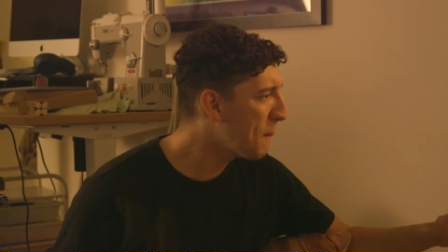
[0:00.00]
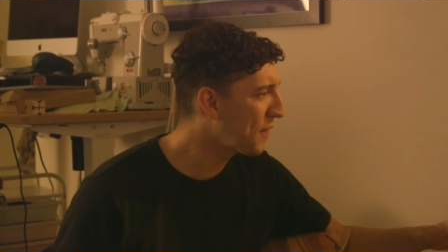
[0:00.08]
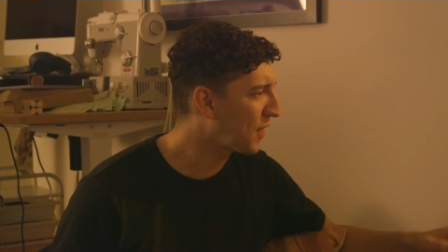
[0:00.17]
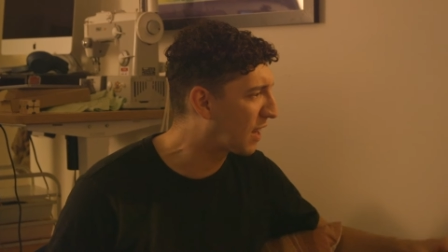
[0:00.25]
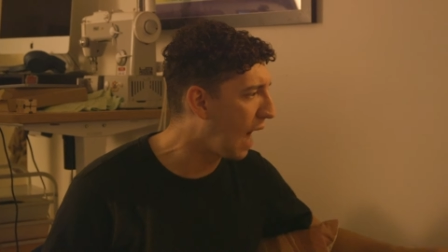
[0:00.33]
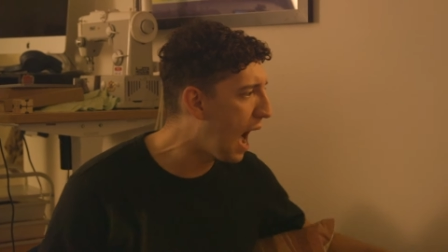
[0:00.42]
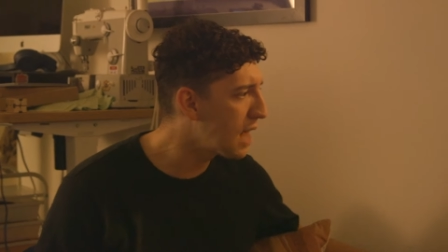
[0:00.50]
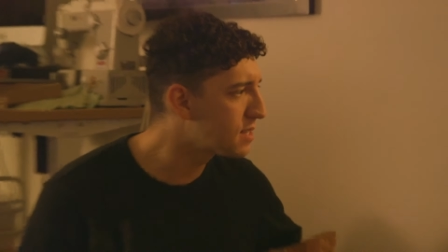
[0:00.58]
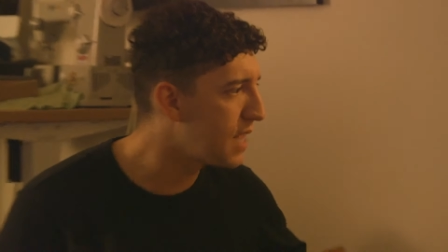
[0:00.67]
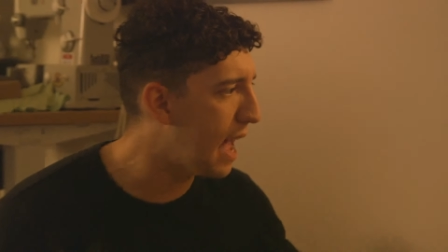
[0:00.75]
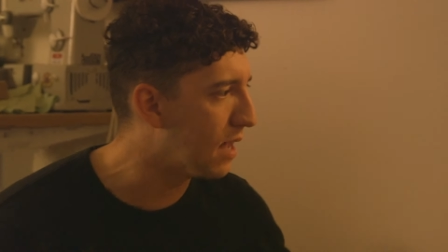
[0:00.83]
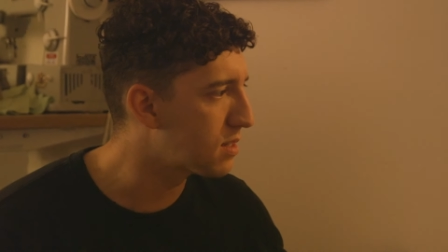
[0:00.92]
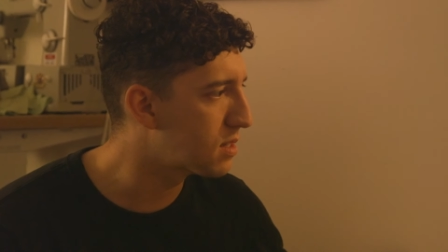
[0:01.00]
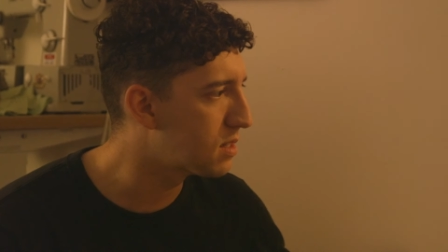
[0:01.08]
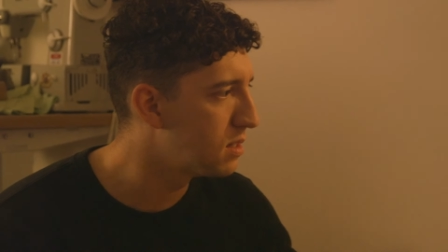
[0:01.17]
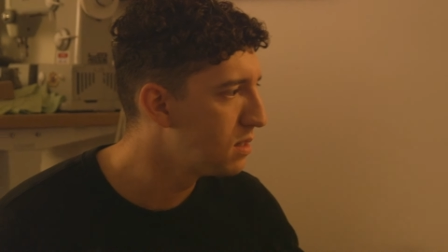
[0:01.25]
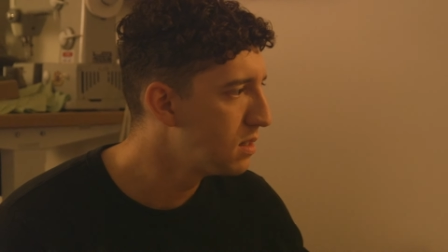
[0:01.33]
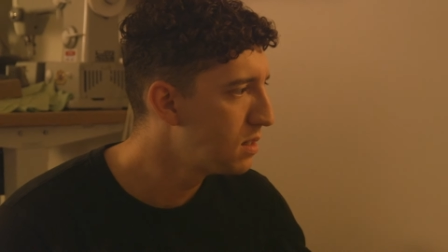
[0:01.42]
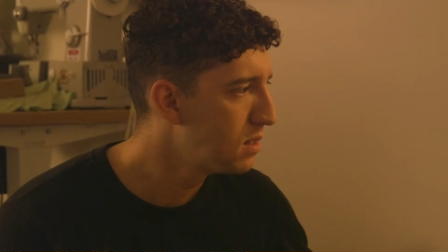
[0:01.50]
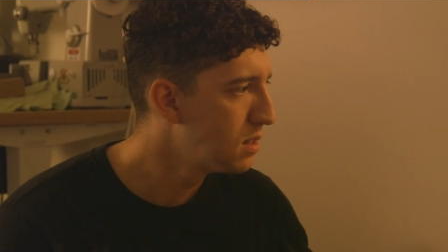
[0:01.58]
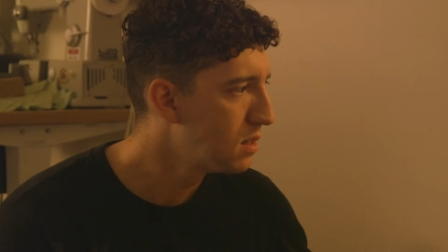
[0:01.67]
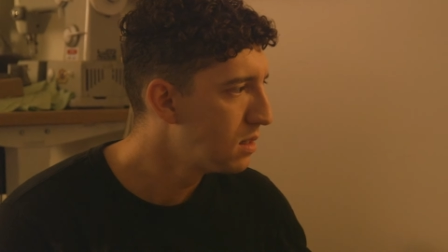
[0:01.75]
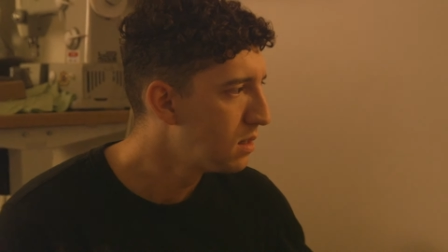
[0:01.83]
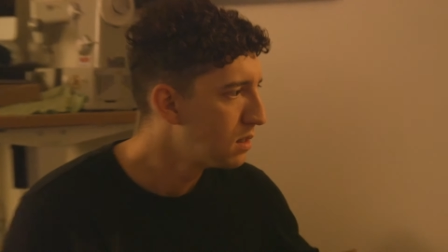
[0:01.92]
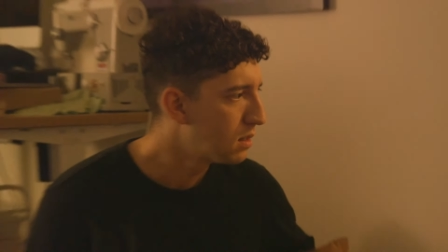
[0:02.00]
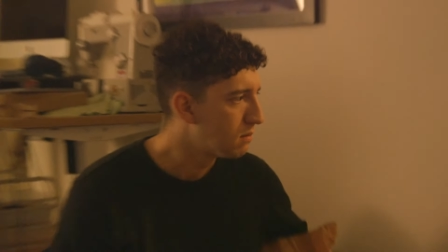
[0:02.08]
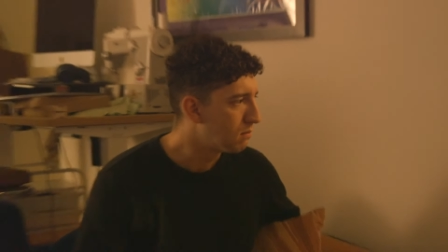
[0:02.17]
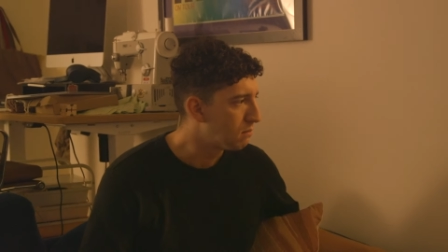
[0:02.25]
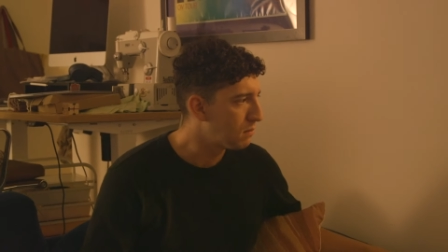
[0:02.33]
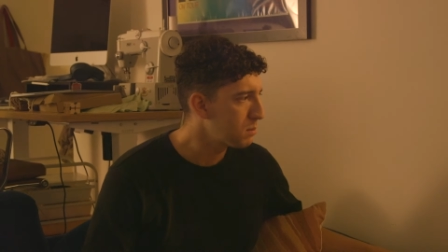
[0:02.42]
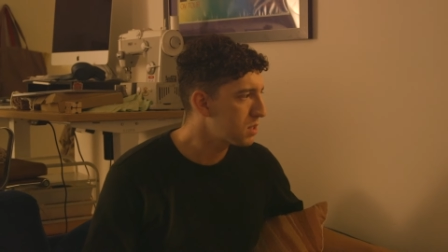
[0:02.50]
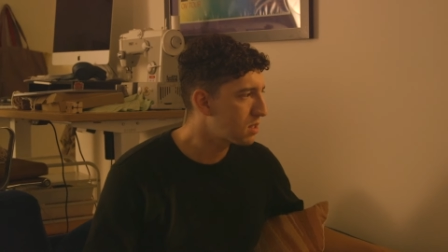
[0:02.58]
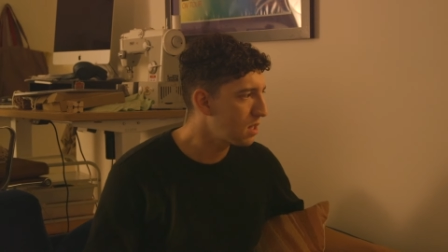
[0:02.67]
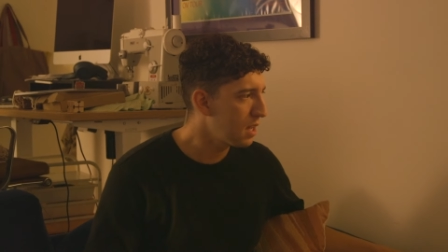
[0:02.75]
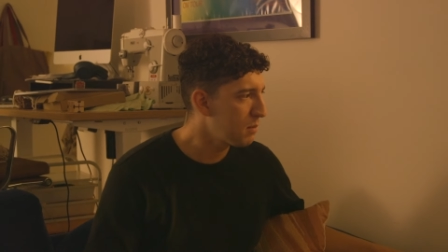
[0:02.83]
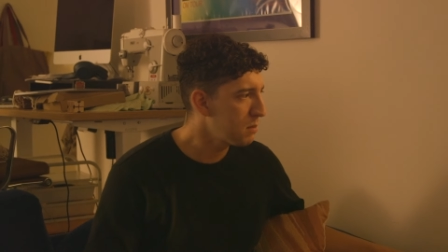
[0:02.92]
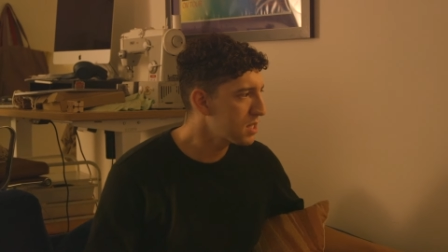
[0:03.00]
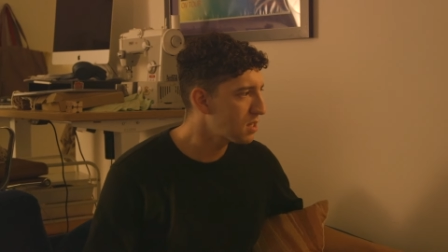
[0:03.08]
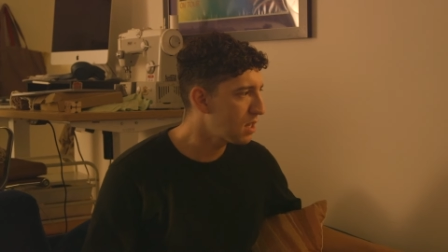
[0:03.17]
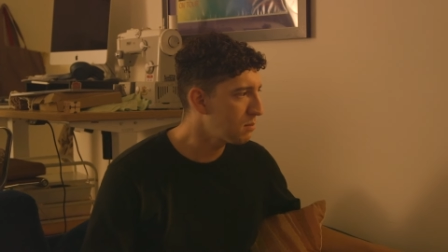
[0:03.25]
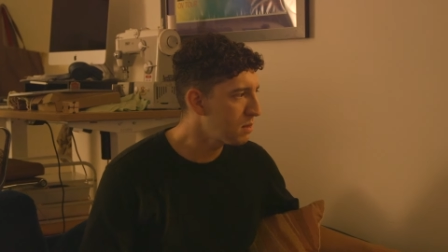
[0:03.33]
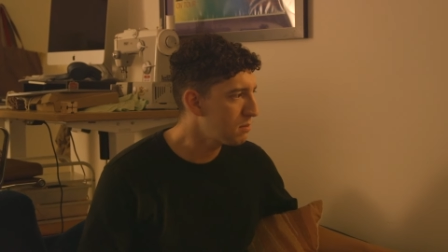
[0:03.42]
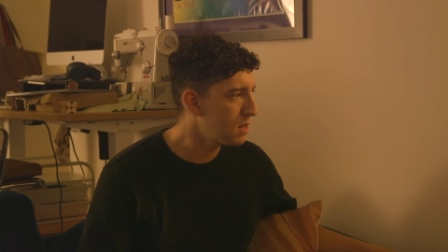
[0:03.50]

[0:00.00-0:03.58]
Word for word: about the contest! I'm saying, I'm saying,